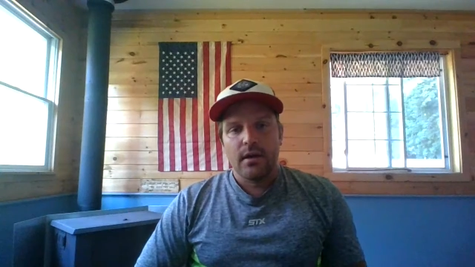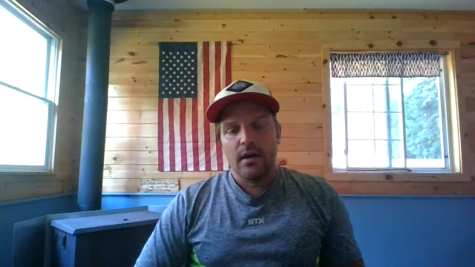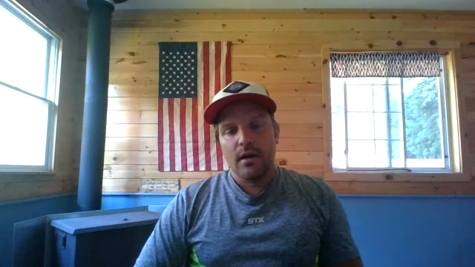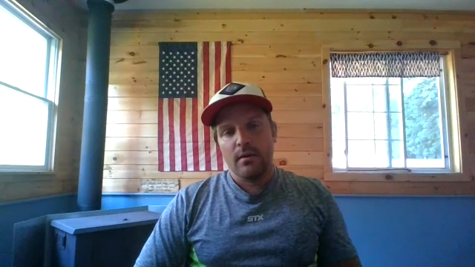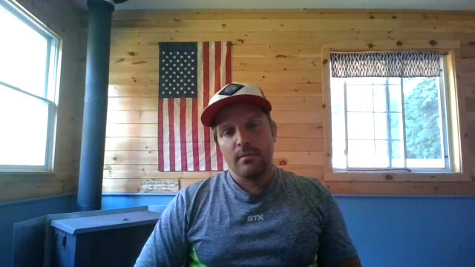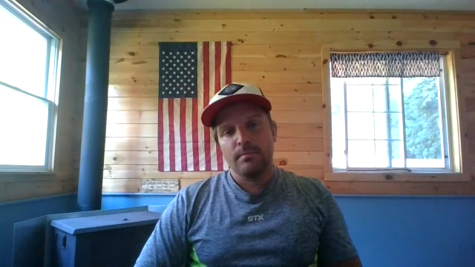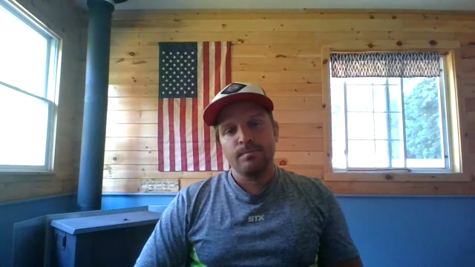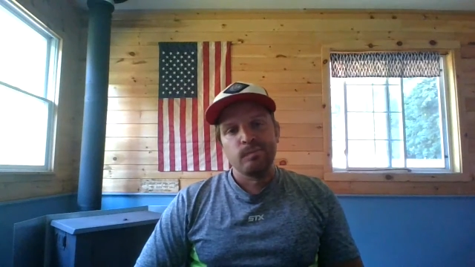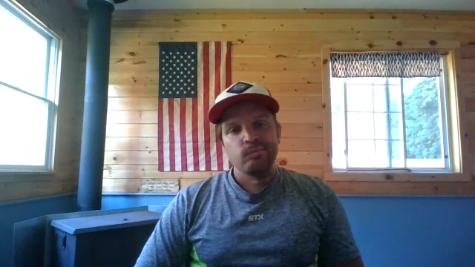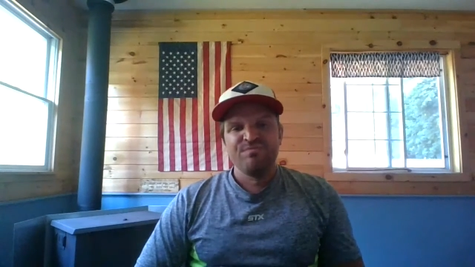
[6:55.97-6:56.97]

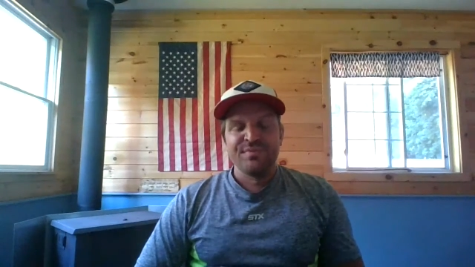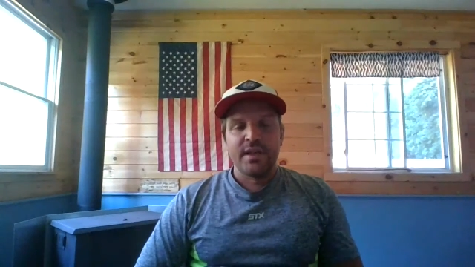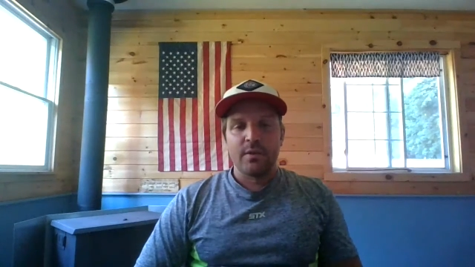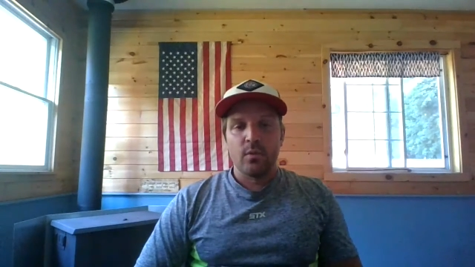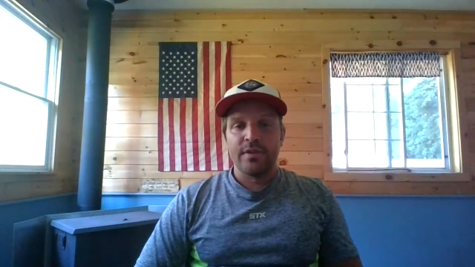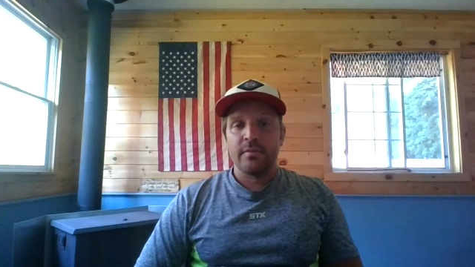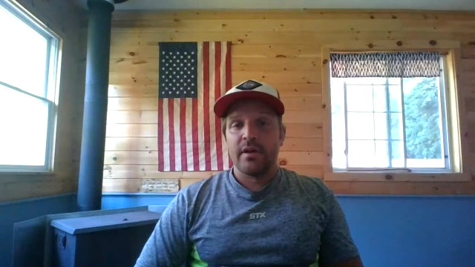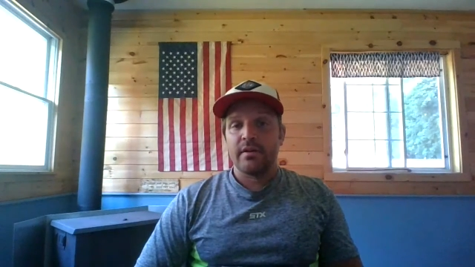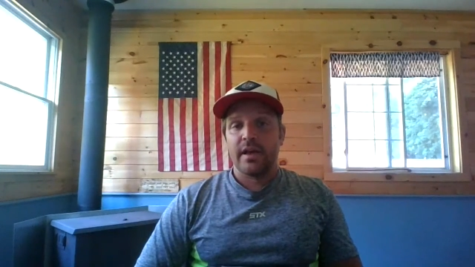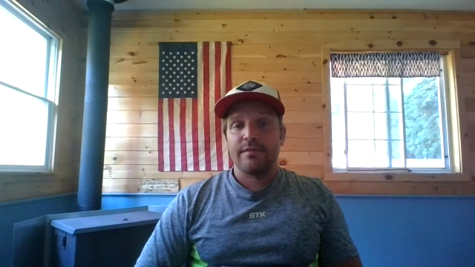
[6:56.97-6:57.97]
And one thing
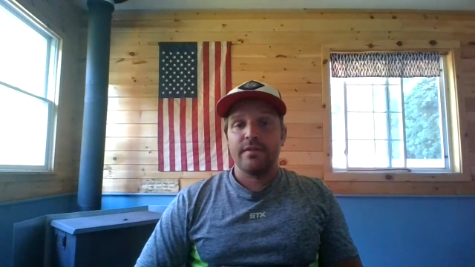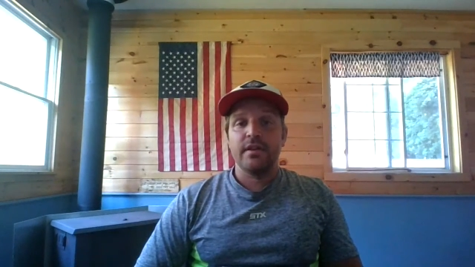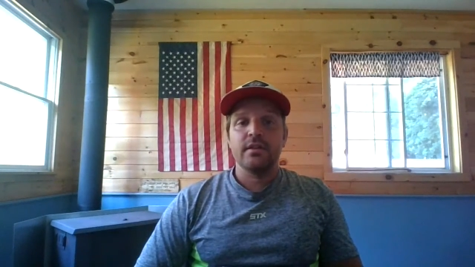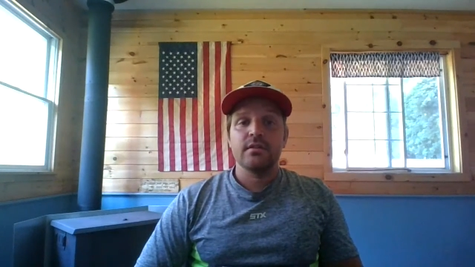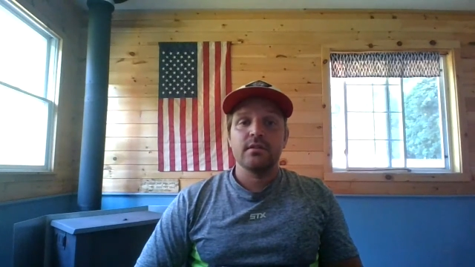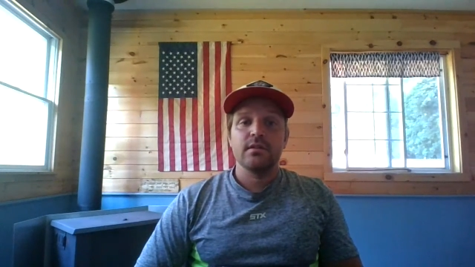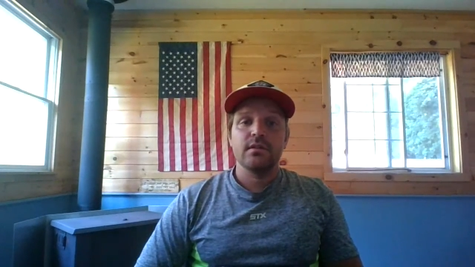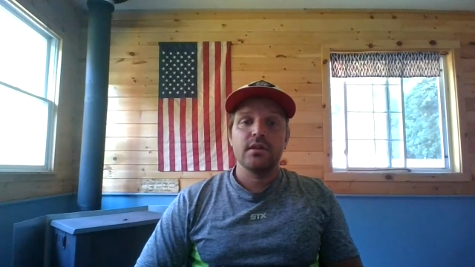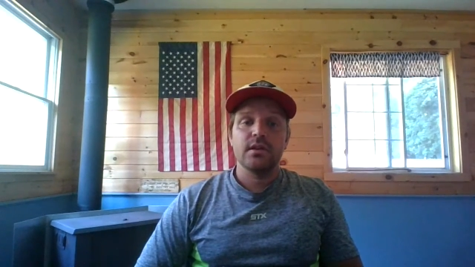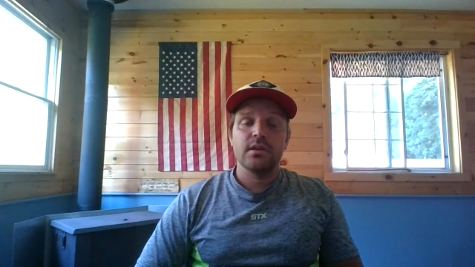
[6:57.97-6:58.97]
about caffeine
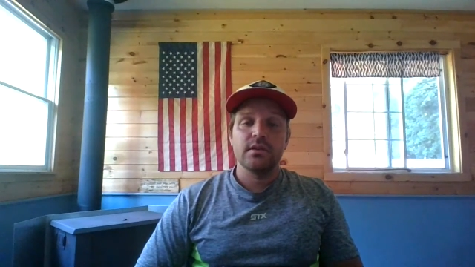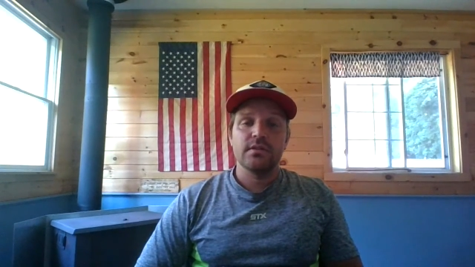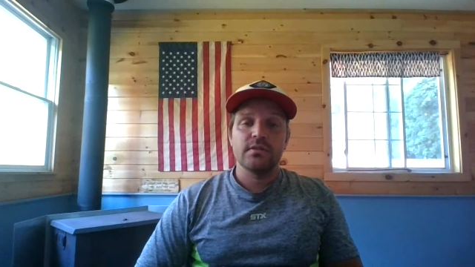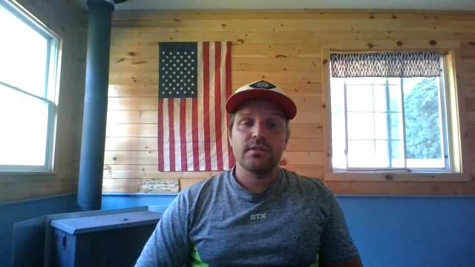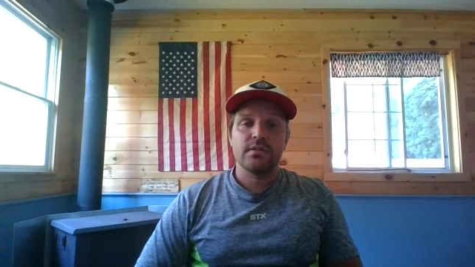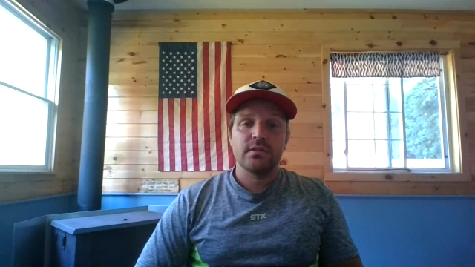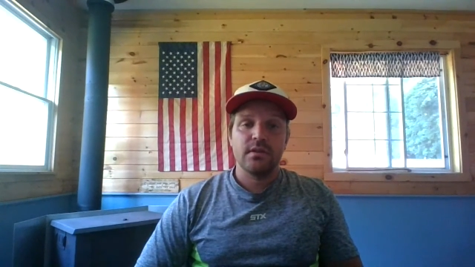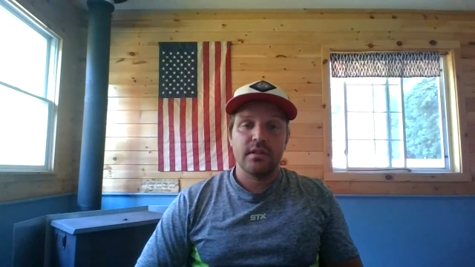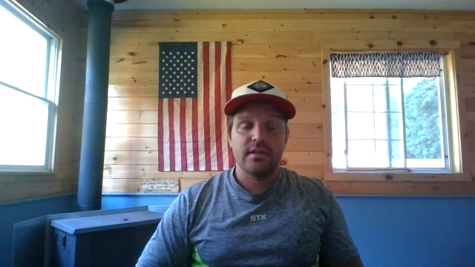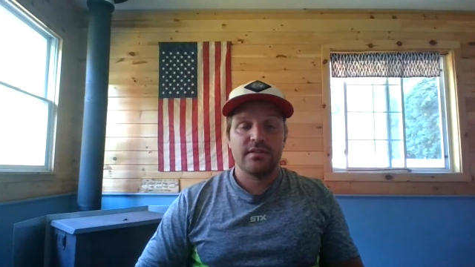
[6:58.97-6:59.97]
is,
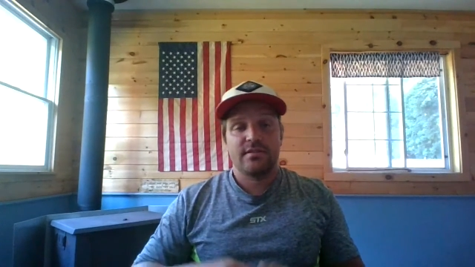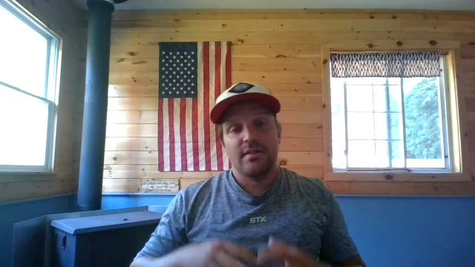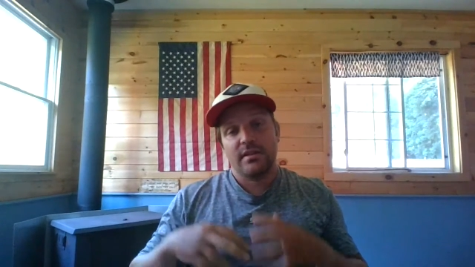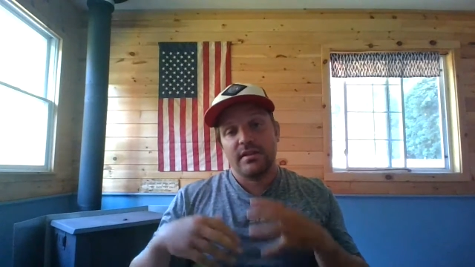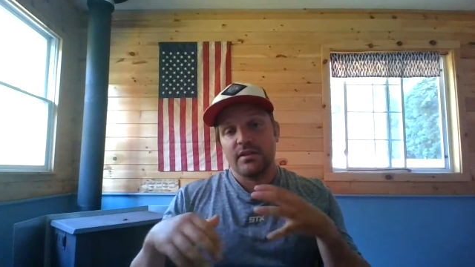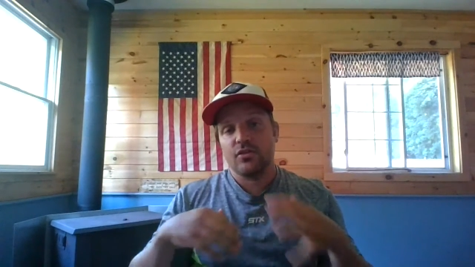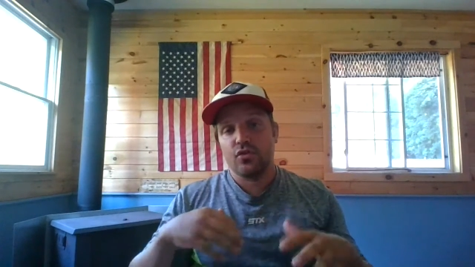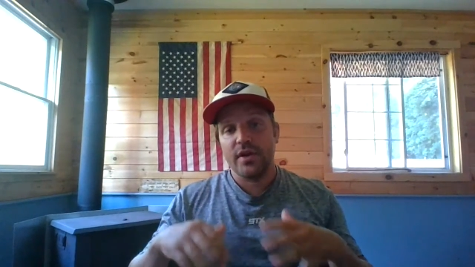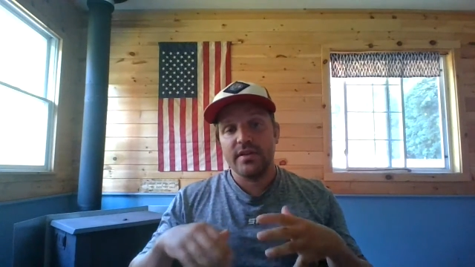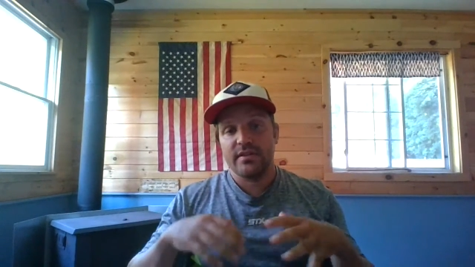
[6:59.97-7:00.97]
and this not to get
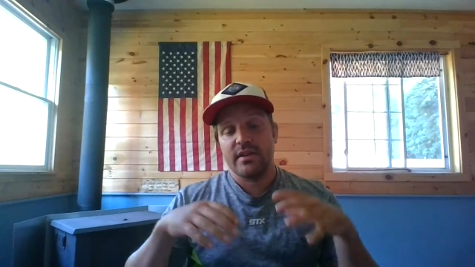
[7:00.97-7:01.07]
crazy